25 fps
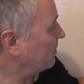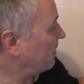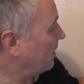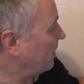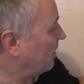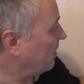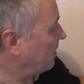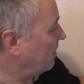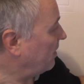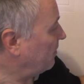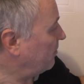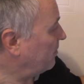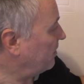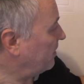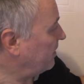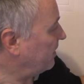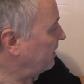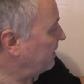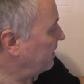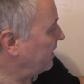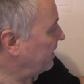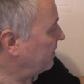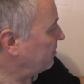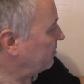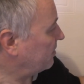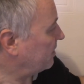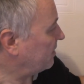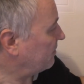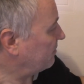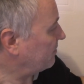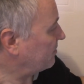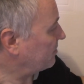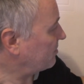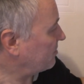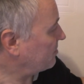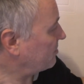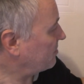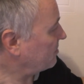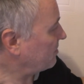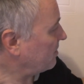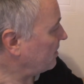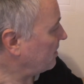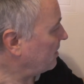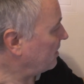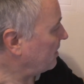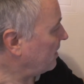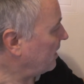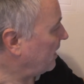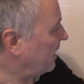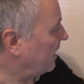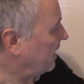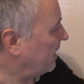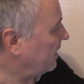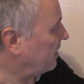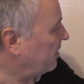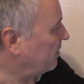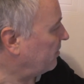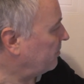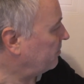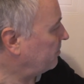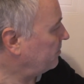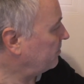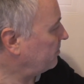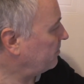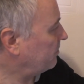and then that will give us our